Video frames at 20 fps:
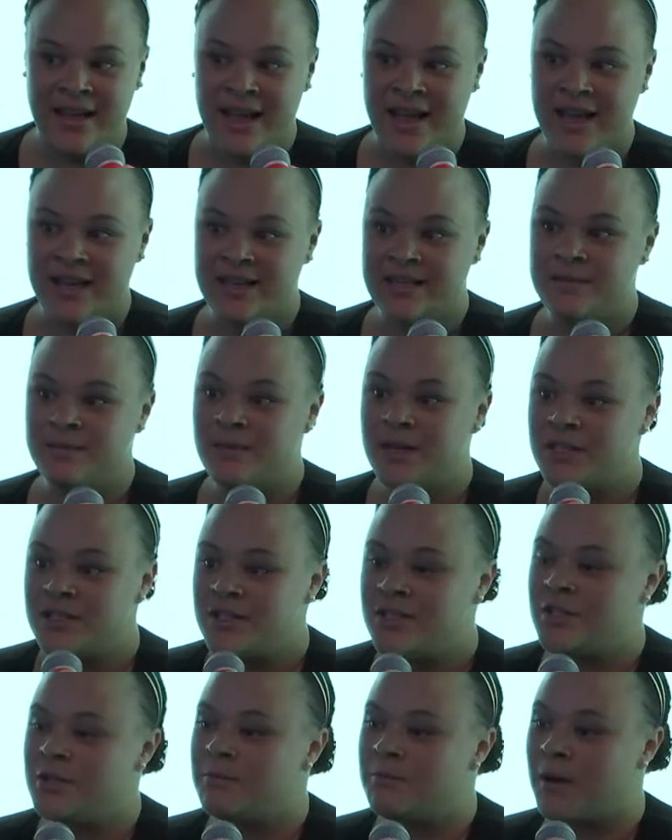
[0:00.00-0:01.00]
And as much
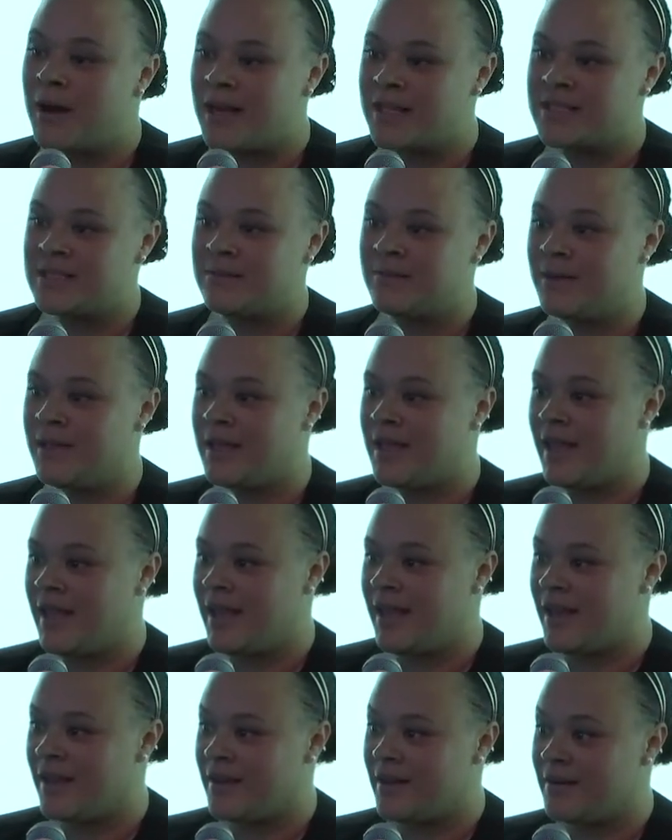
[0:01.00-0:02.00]
as you possibly
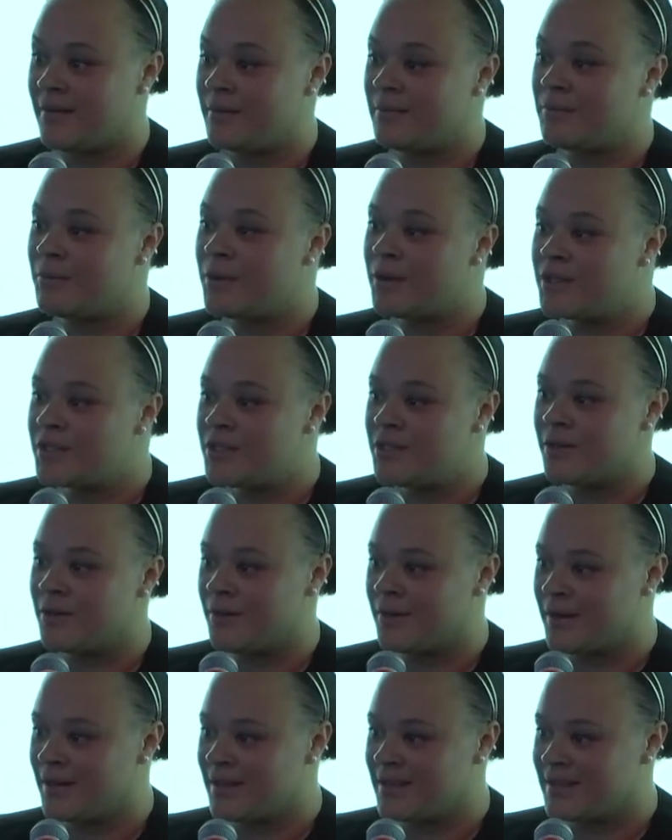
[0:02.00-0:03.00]
can, push your
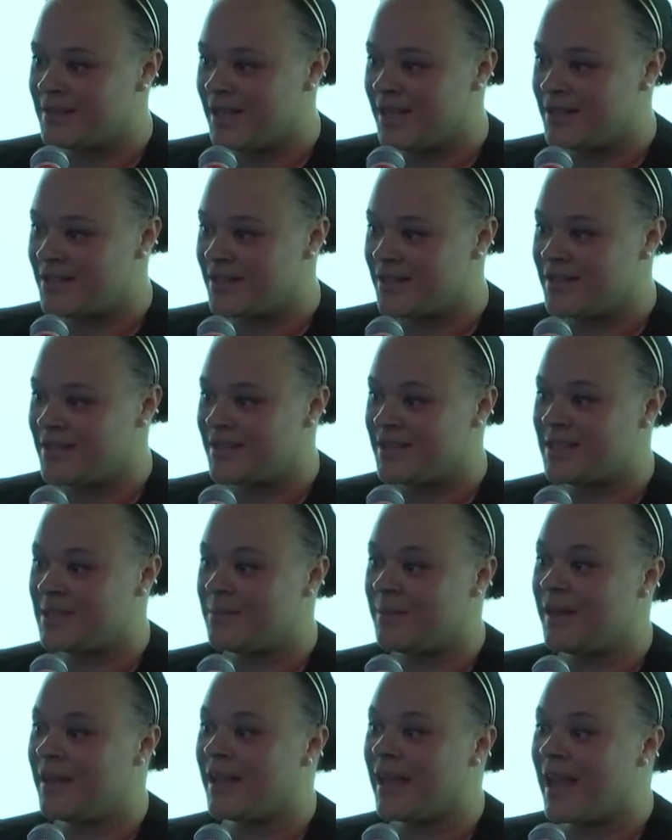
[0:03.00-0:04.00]
organizations to
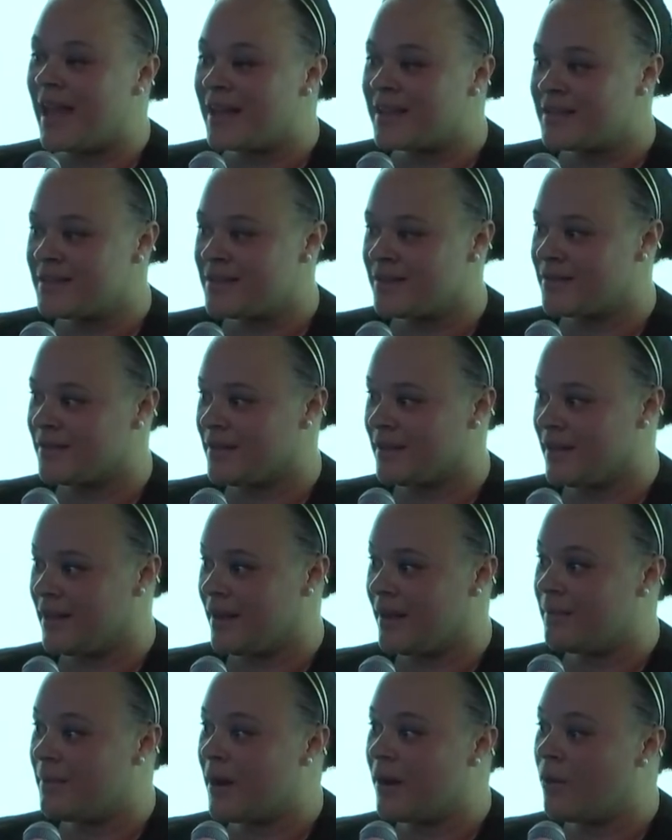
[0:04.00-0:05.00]
speak externally
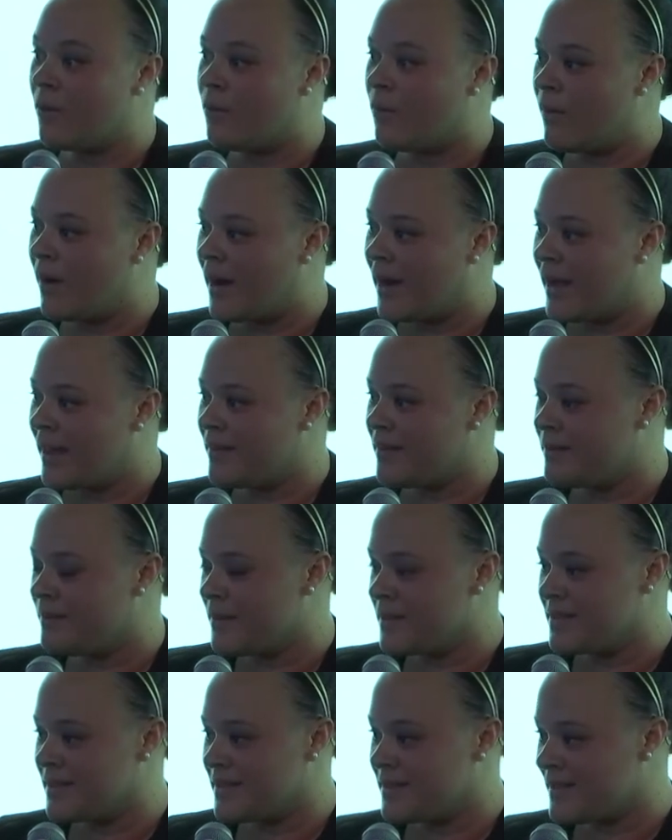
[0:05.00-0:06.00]
about why the
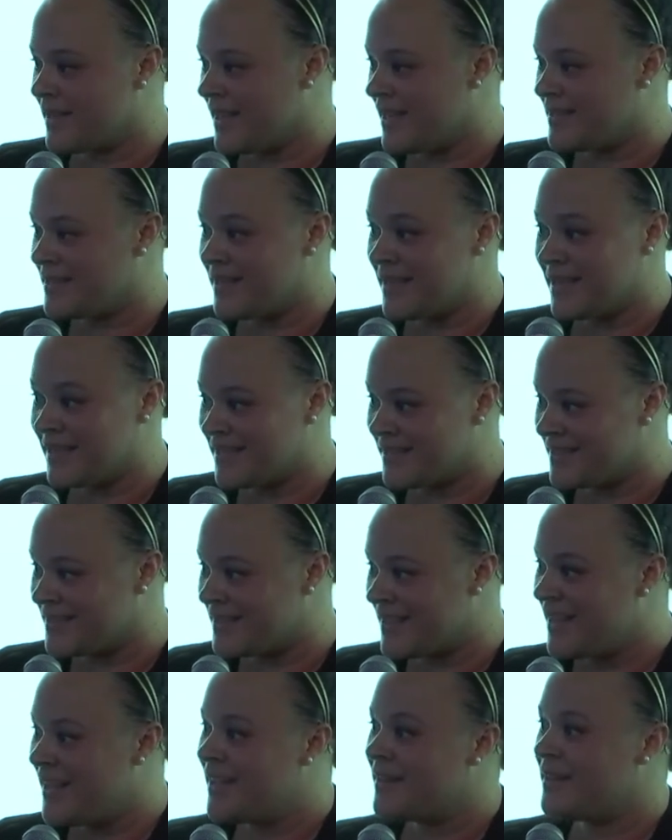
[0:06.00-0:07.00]
business case is
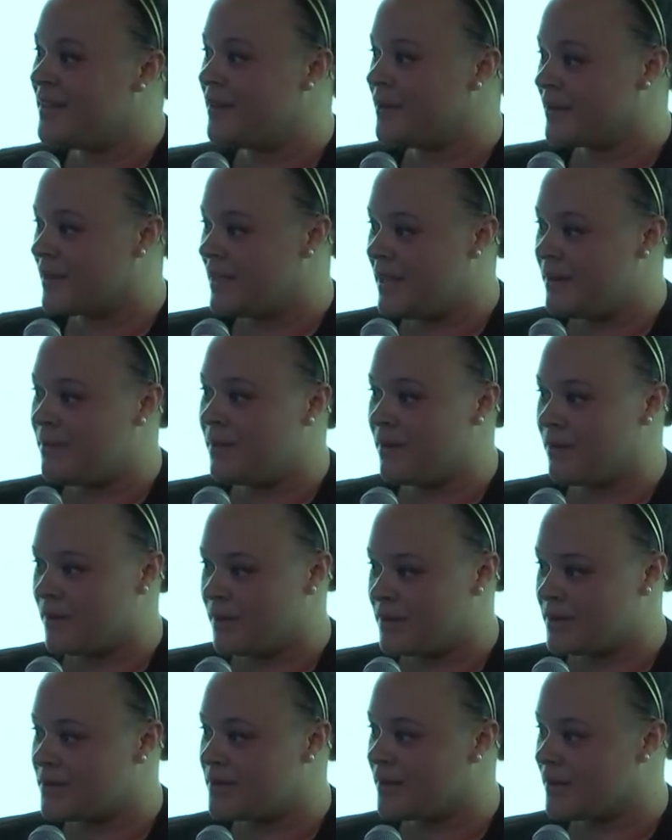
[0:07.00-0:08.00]
that you're keeping with
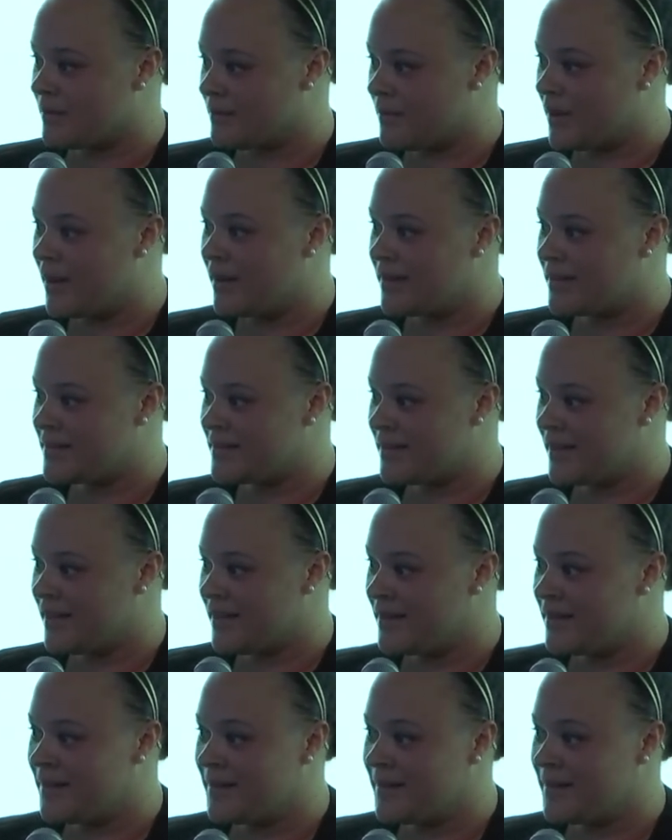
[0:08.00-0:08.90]
a certain policy.